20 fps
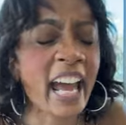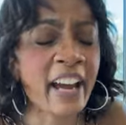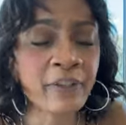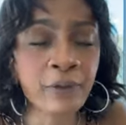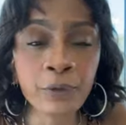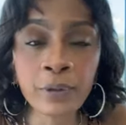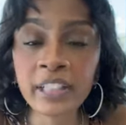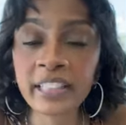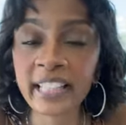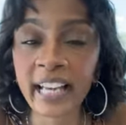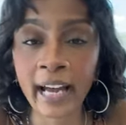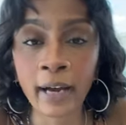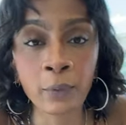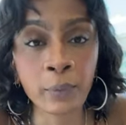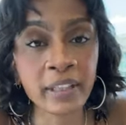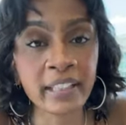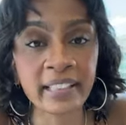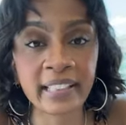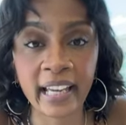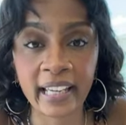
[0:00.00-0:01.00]
every time
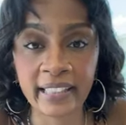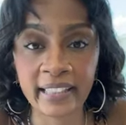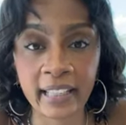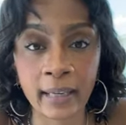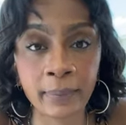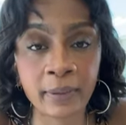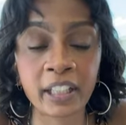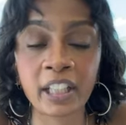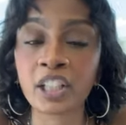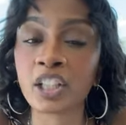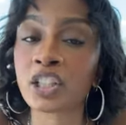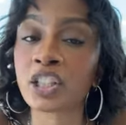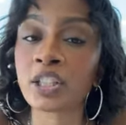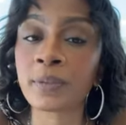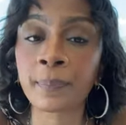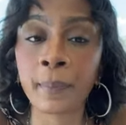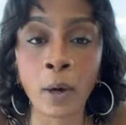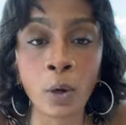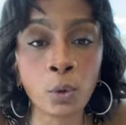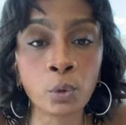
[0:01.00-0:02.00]
we say something and
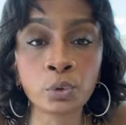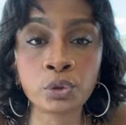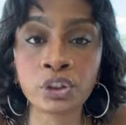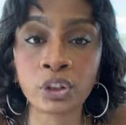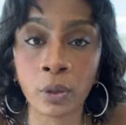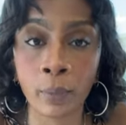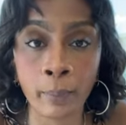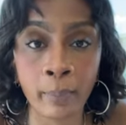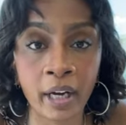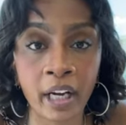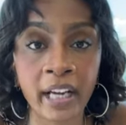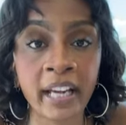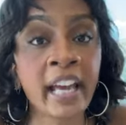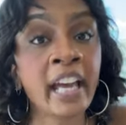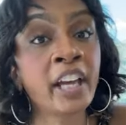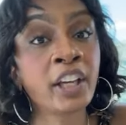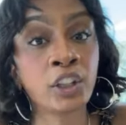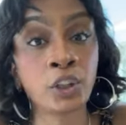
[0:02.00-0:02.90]
expose your butt,